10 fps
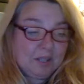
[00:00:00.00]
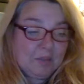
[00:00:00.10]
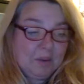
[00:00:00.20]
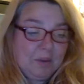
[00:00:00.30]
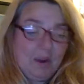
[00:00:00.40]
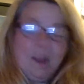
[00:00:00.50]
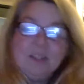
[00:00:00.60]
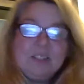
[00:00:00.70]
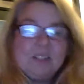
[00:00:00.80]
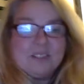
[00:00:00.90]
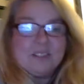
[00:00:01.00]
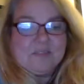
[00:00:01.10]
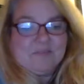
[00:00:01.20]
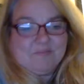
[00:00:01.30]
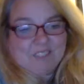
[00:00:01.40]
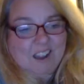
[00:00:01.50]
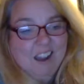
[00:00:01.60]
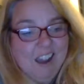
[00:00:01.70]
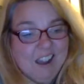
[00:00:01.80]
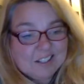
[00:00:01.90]
We were all just
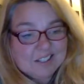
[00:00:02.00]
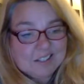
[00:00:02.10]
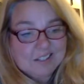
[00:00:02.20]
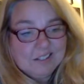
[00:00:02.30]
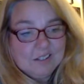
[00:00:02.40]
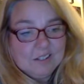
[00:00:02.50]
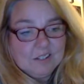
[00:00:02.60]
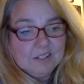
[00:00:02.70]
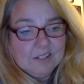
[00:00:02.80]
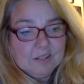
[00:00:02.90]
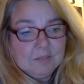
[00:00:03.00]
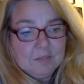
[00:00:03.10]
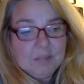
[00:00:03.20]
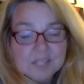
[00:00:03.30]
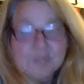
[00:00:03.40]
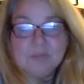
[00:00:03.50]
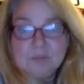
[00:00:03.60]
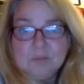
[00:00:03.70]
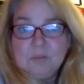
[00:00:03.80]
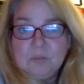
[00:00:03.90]
cogs. Plus,
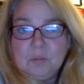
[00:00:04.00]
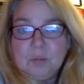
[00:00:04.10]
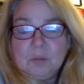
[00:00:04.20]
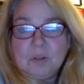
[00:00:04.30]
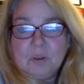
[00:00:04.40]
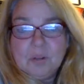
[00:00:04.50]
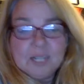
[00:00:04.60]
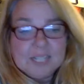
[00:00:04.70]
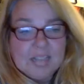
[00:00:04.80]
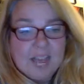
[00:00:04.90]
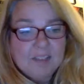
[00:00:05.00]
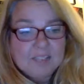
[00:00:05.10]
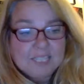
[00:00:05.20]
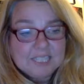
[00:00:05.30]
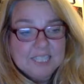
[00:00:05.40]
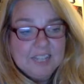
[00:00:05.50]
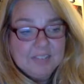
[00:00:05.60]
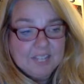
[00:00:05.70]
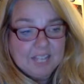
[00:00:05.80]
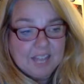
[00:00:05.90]
we were going to have to
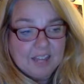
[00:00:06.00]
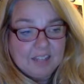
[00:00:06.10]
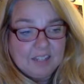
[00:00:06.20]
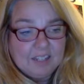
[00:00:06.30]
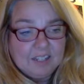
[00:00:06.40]
leave again.